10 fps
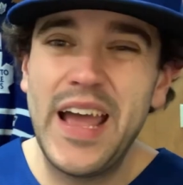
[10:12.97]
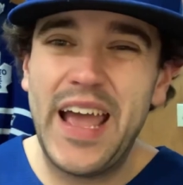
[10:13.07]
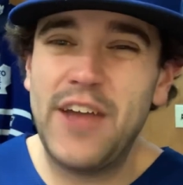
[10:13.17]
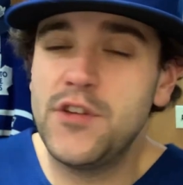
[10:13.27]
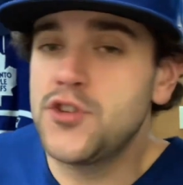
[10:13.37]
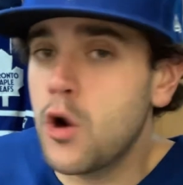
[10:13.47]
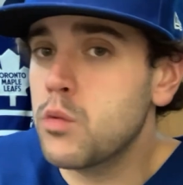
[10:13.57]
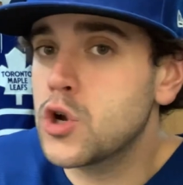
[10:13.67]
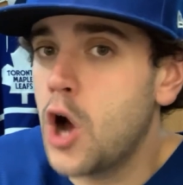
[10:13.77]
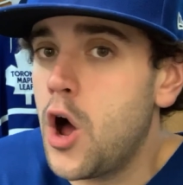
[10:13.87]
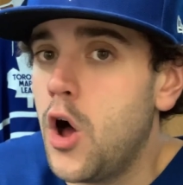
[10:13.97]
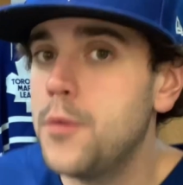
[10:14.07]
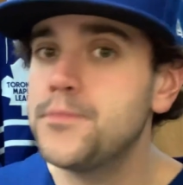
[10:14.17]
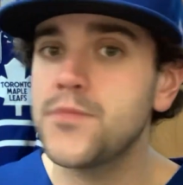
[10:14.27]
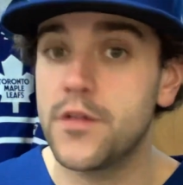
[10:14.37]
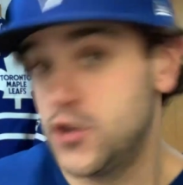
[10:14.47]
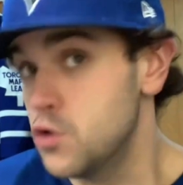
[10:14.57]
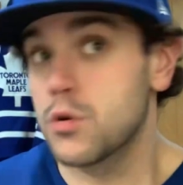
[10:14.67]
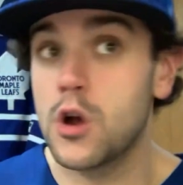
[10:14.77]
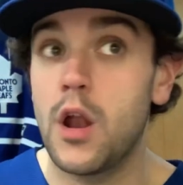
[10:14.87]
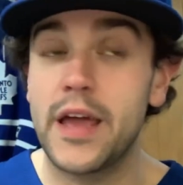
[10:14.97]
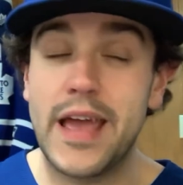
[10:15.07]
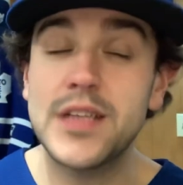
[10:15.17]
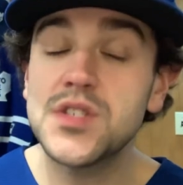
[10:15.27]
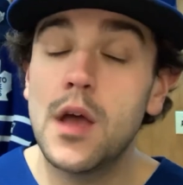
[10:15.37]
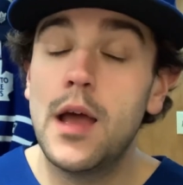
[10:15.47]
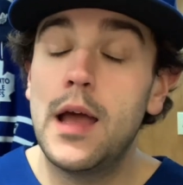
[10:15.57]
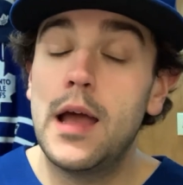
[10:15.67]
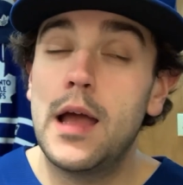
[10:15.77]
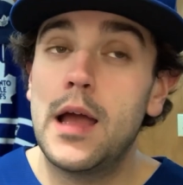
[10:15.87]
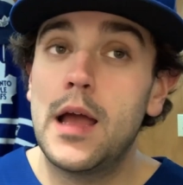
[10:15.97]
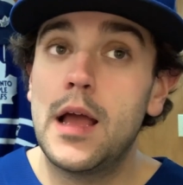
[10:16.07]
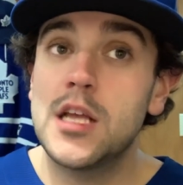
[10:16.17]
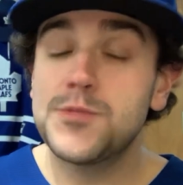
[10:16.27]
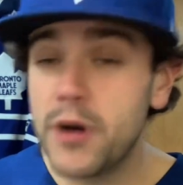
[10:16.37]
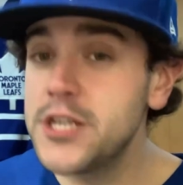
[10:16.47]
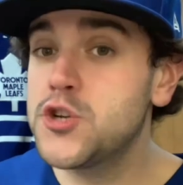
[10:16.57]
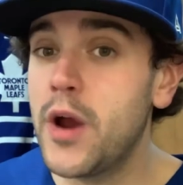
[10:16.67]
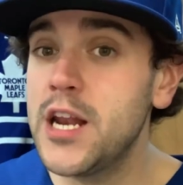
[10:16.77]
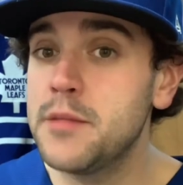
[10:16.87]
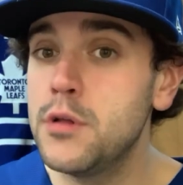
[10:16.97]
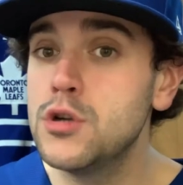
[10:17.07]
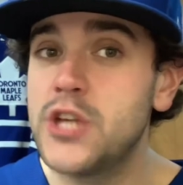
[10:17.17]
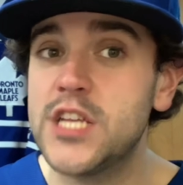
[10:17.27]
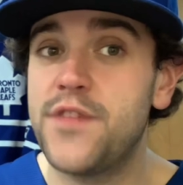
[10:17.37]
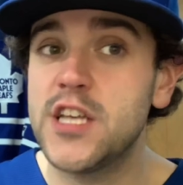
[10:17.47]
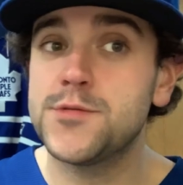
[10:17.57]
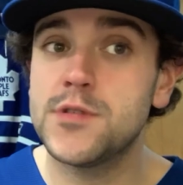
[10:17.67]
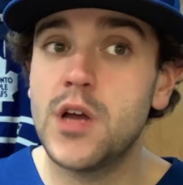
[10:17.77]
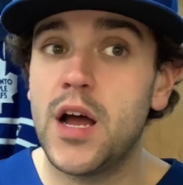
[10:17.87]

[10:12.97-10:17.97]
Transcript: if you don't recall, if you do recall, I guess, spring training, the Blue Jays faced